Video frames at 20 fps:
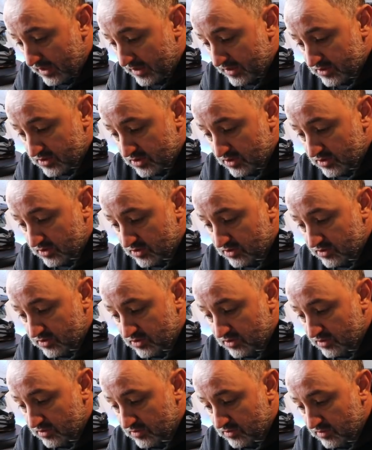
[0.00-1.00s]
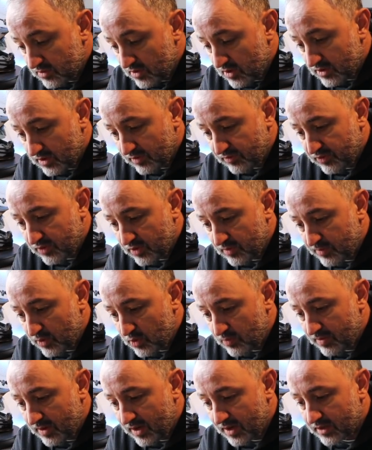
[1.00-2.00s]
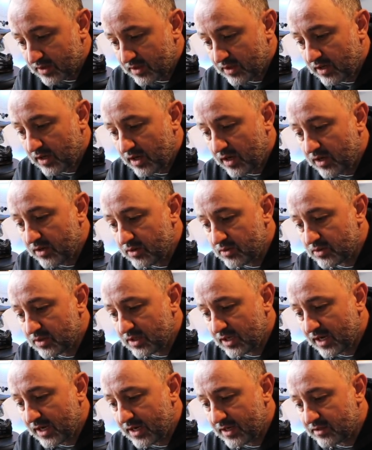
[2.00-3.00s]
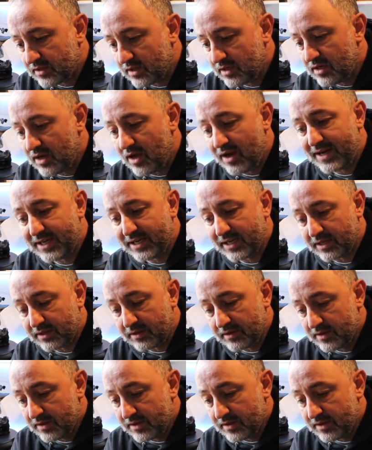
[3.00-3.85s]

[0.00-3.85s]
should just knock it through the ballpark. Okay, the lining.